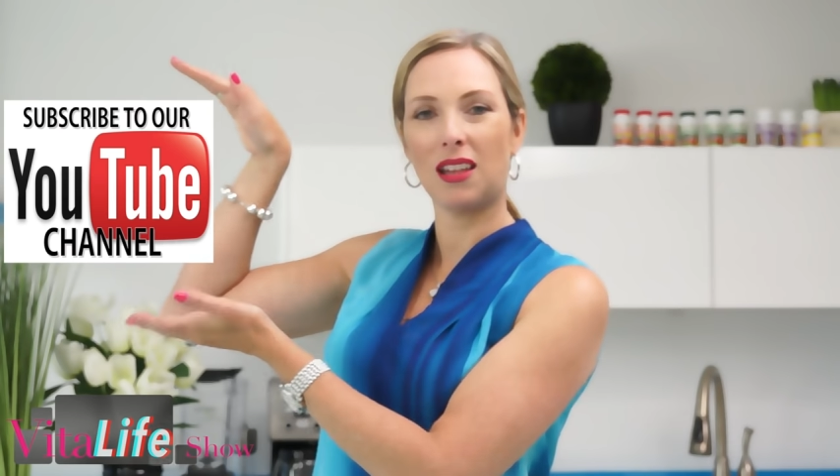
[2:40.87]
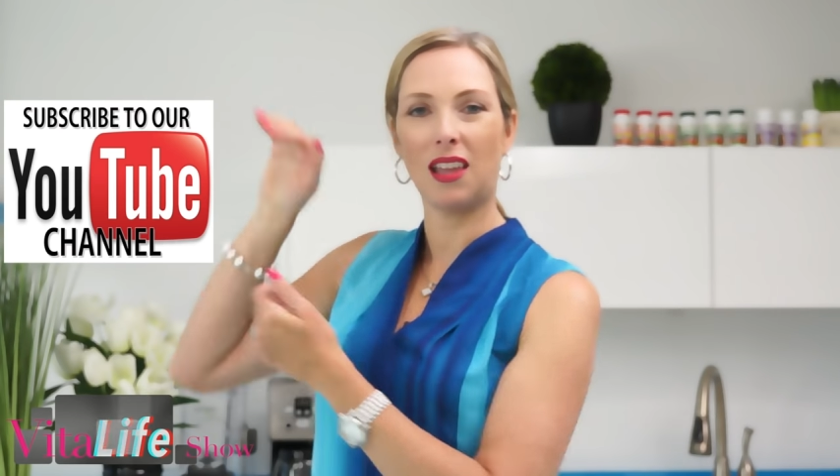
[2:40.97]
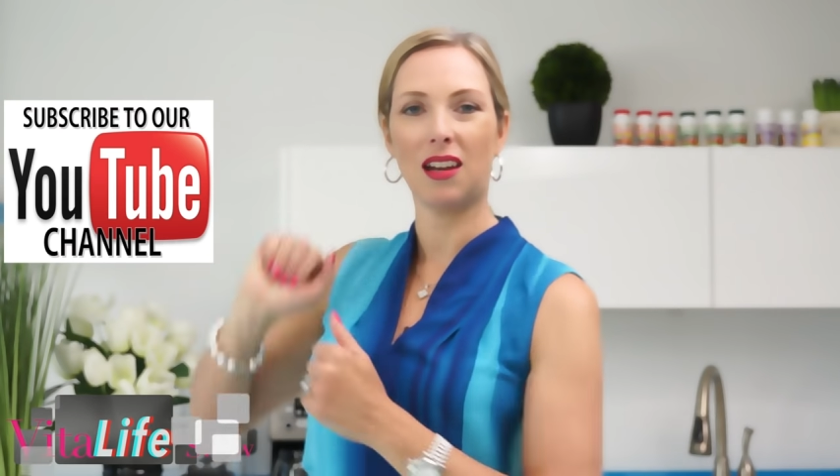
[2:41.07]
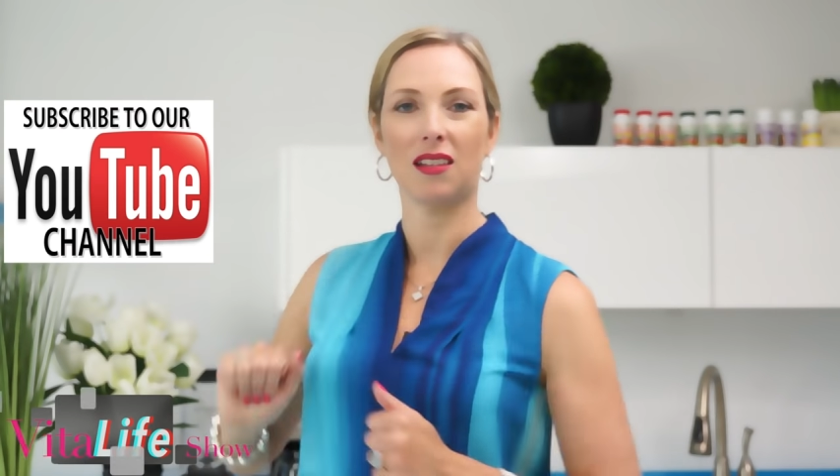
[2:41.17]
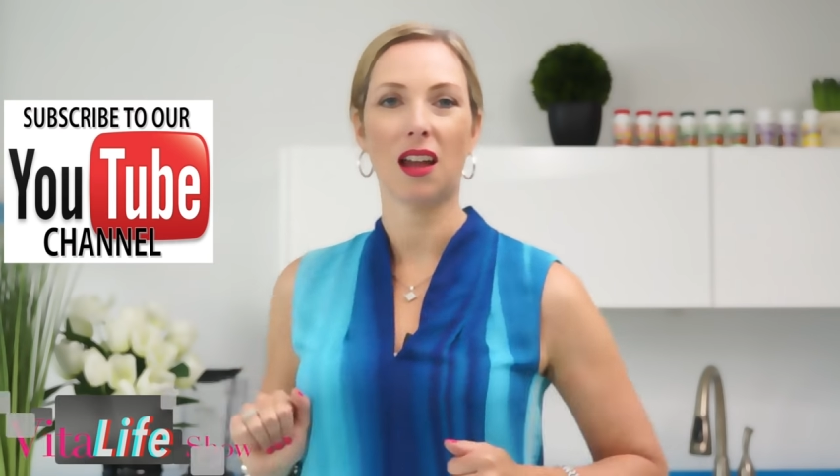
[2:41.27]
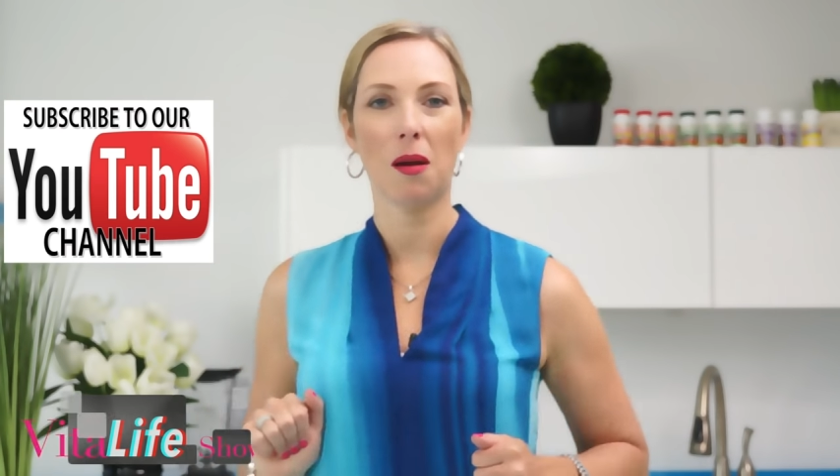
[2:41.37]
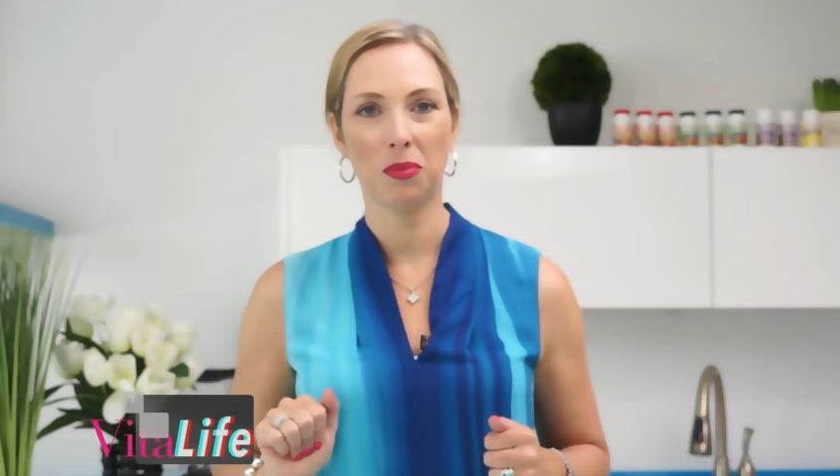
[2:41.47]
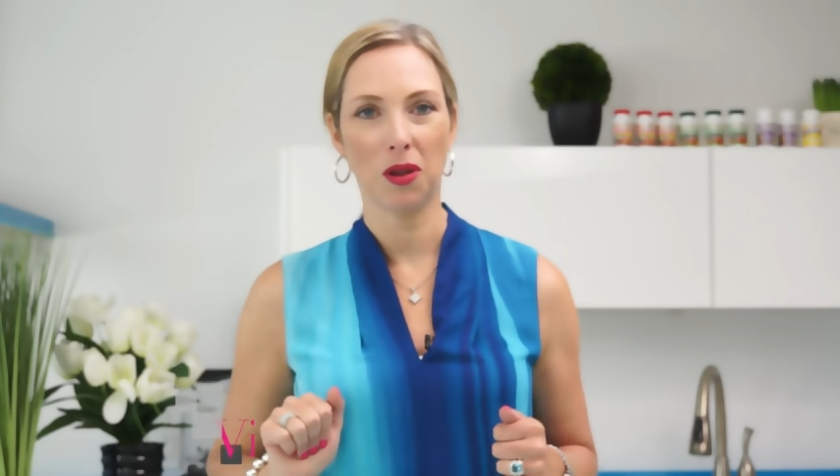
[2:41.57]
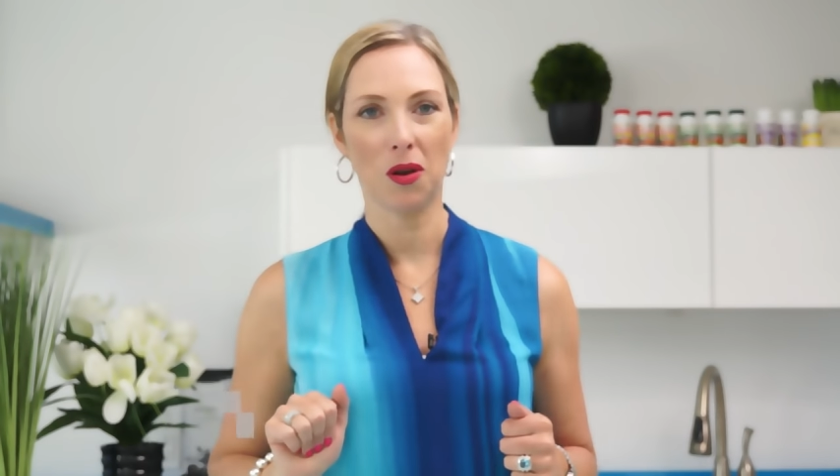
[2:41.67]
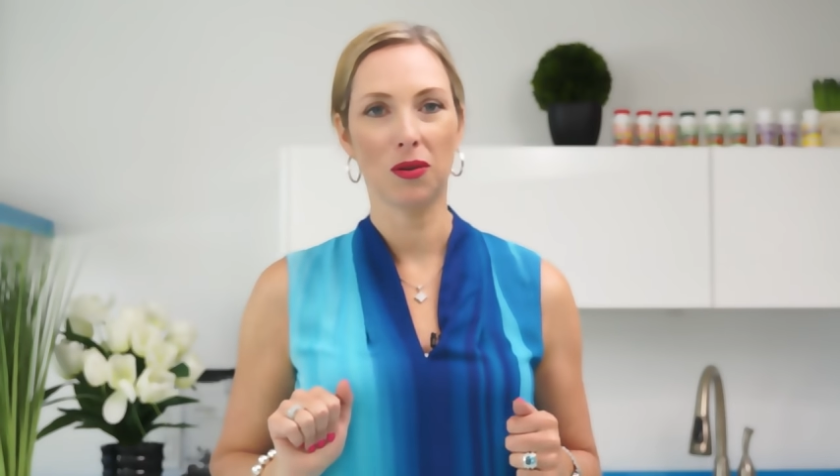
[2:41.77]
and latest
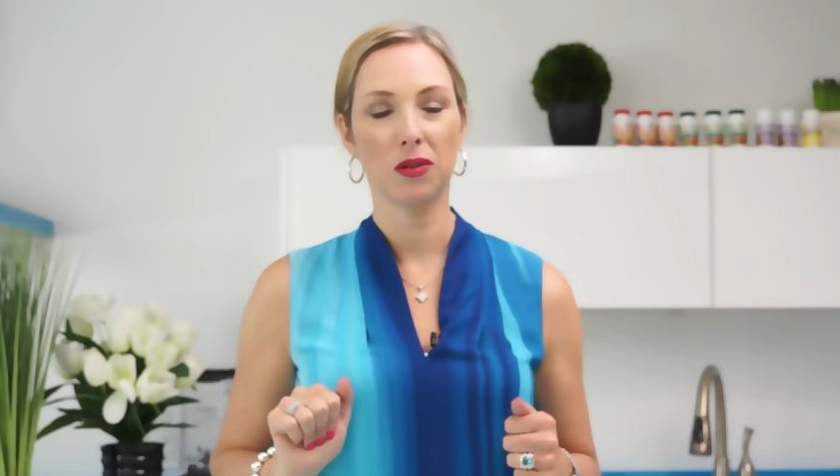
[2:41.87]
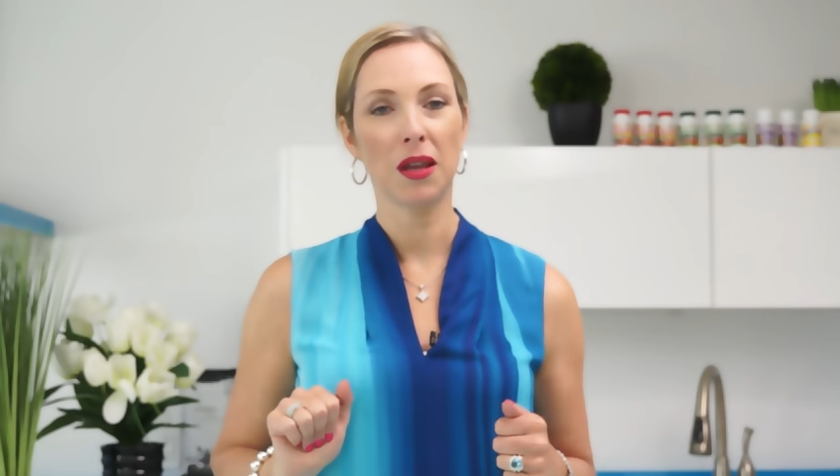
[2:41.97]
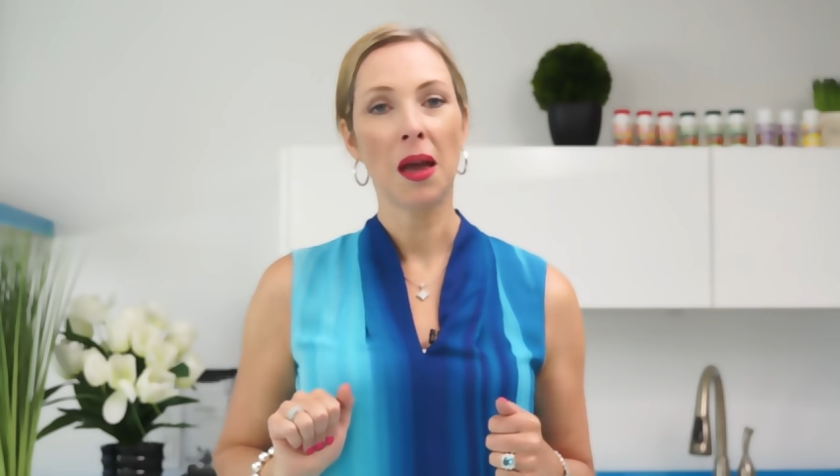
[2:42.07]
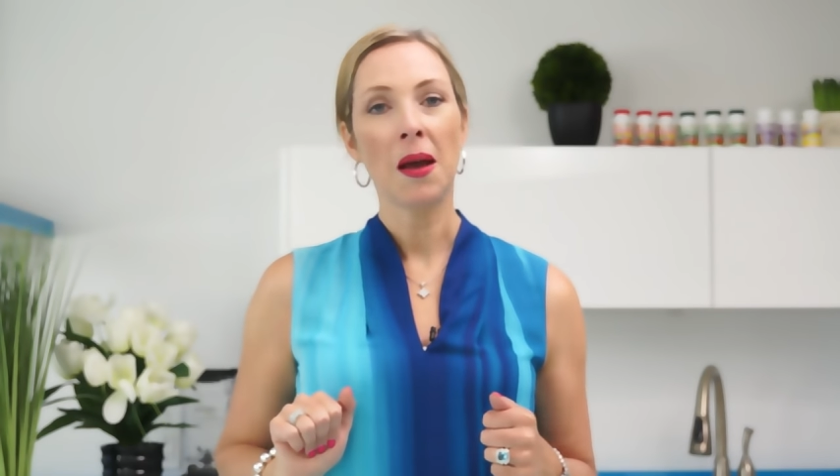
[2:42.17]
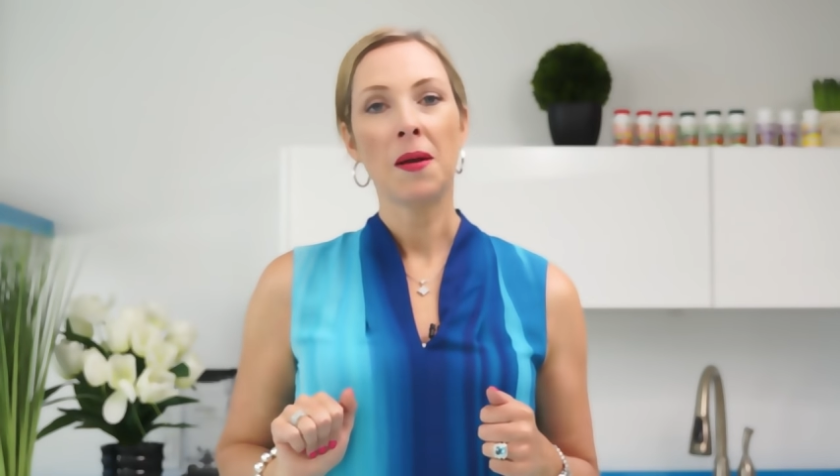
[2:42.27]
uploads.